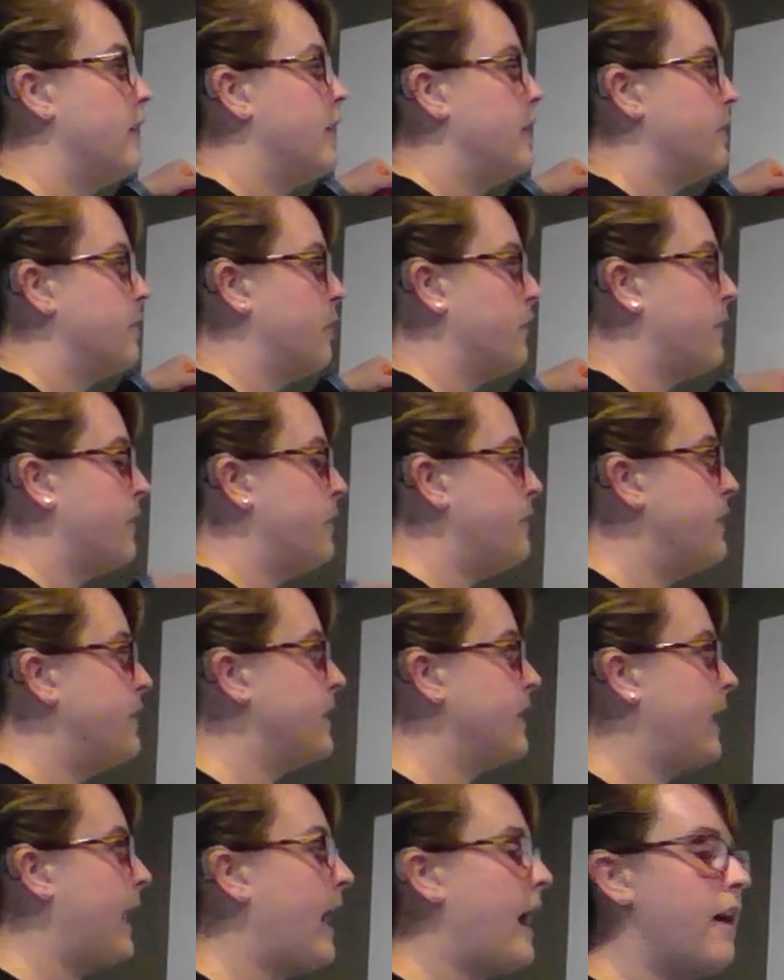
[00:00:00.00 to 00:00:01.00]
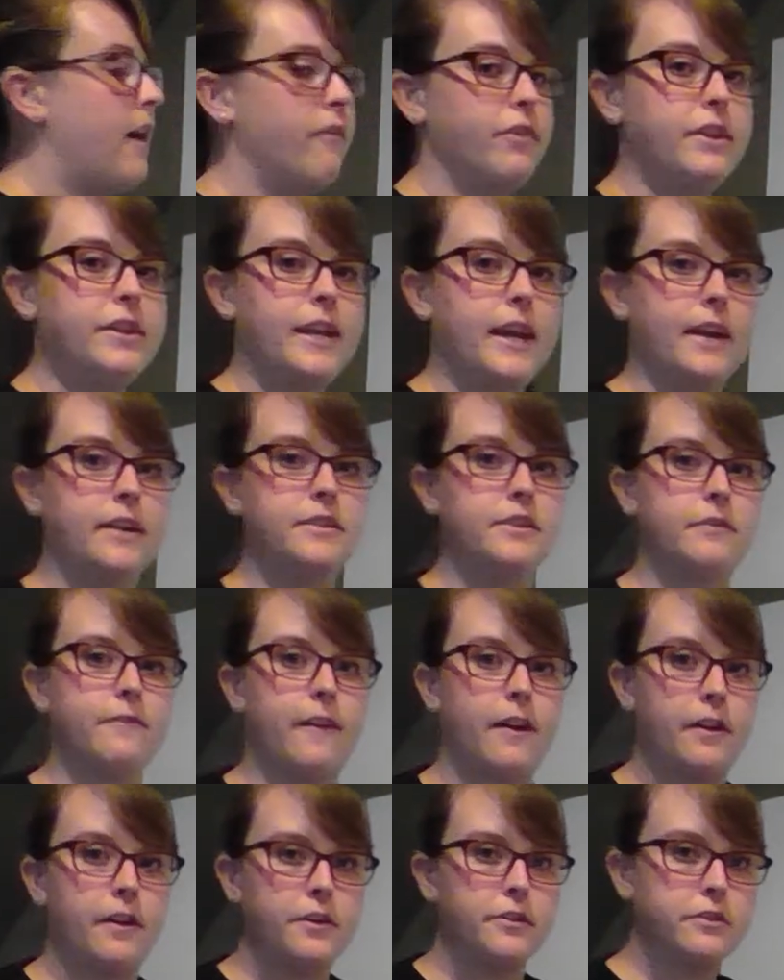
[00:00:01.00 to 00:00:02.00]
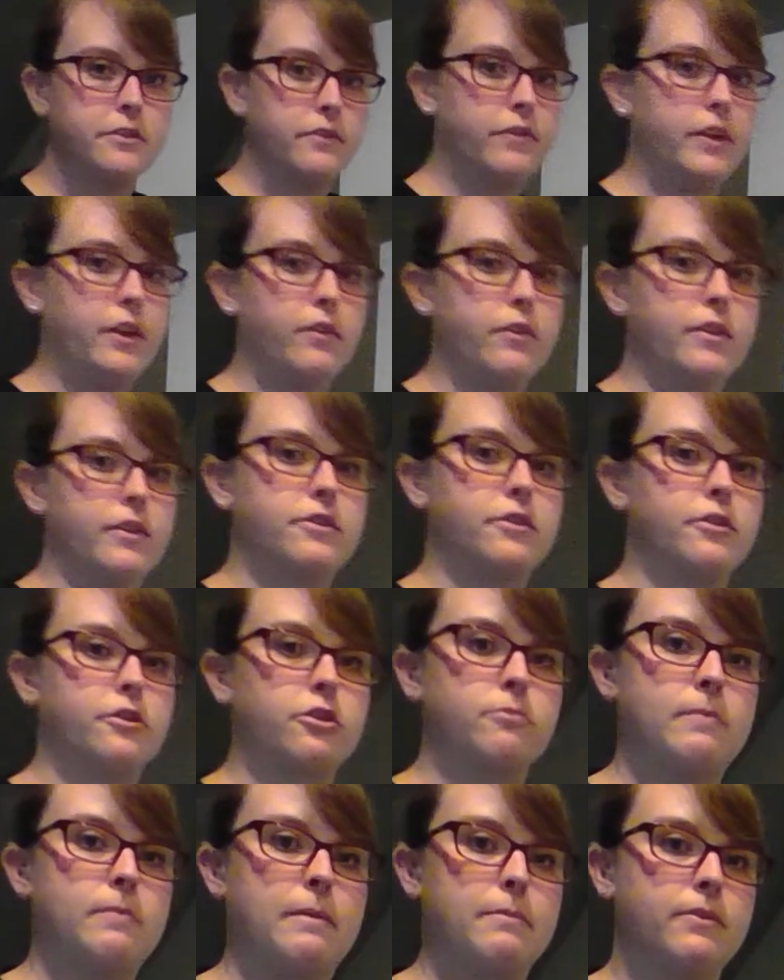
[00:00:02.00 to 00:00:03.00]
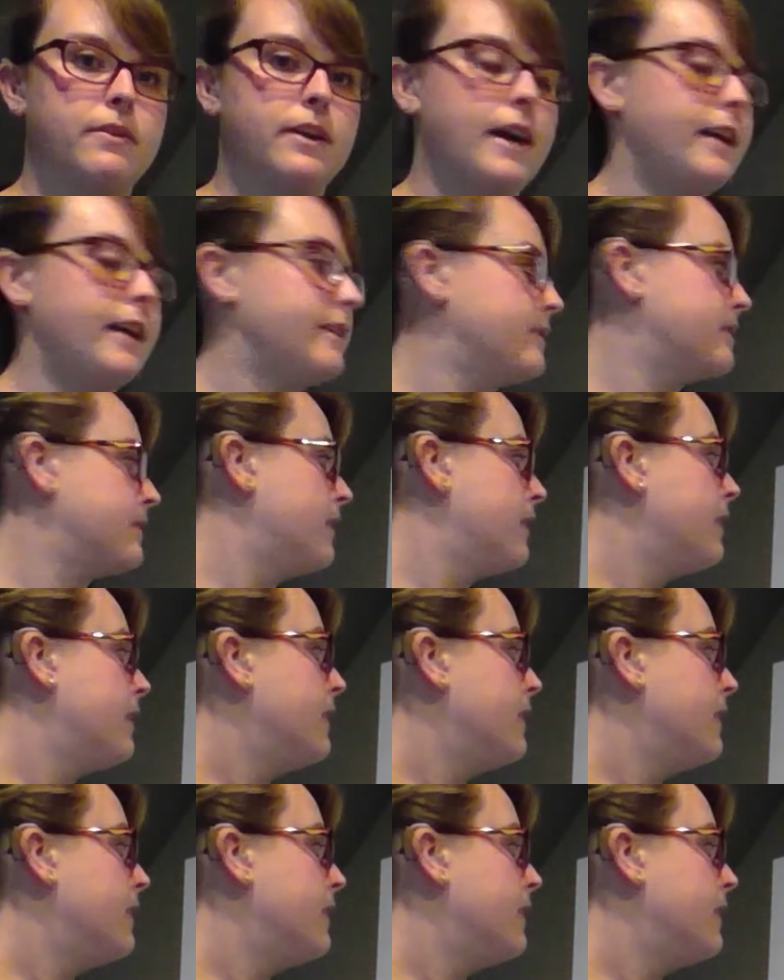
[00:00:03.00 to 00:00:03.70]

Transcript: So if you didn't have the tangent values of the unit circle memorized,